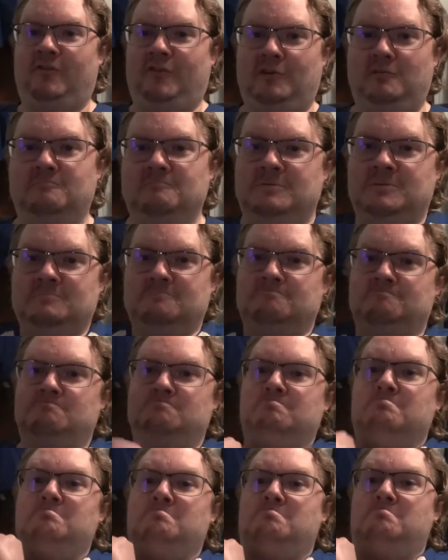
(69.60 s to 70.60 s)
him!
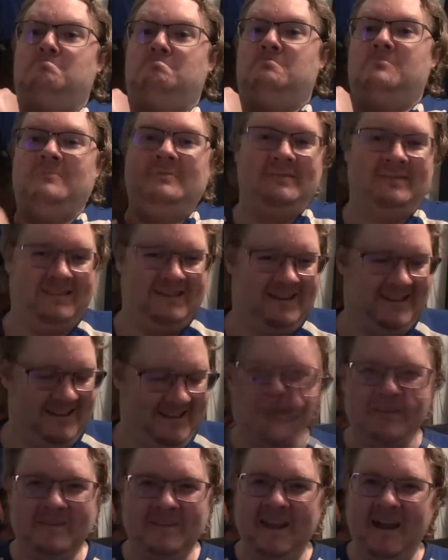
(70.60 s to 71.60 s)

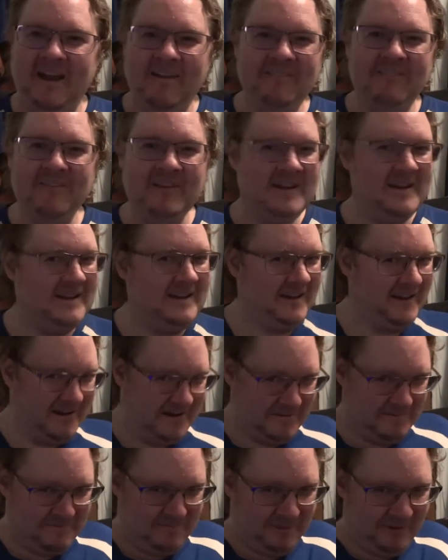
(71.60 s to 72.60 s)
yeah, I think
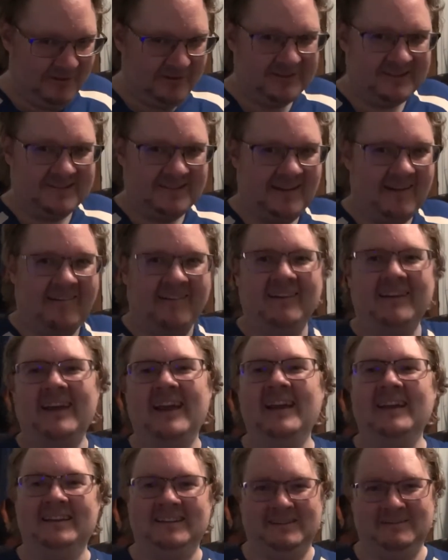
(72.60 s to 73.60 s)
uh, Blue Star and
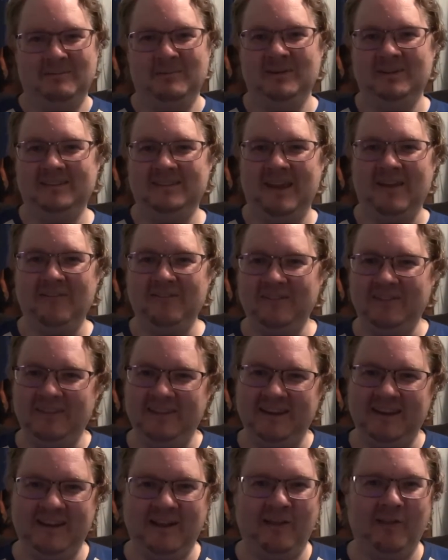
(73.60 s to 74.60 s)
Hitch would
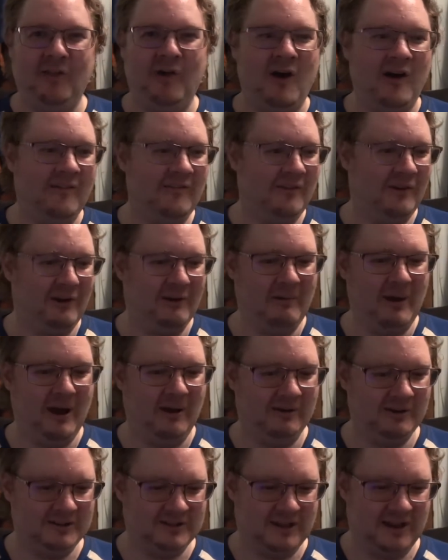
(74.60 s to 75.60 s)
definitely get along very
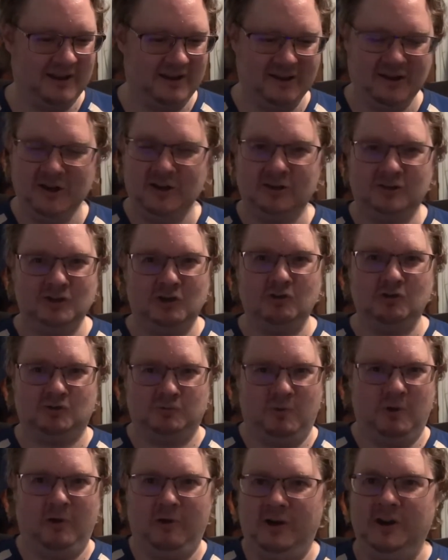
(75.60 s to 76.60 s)
well. It's like, don't
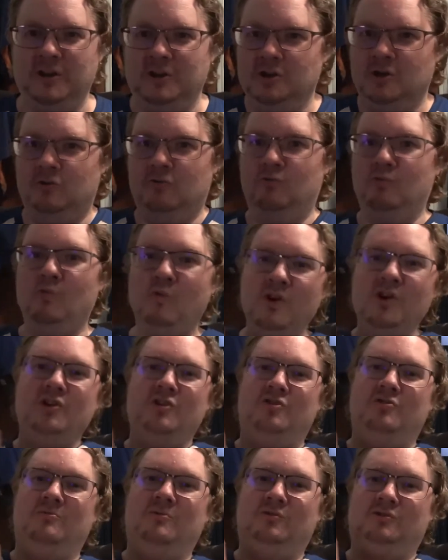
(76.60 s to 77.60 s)
worry,
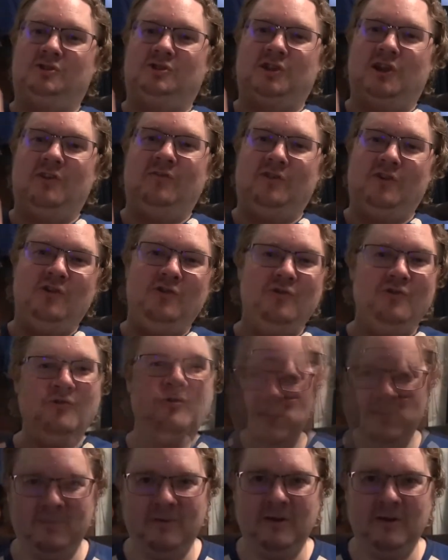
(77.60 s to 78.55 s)
we will save you.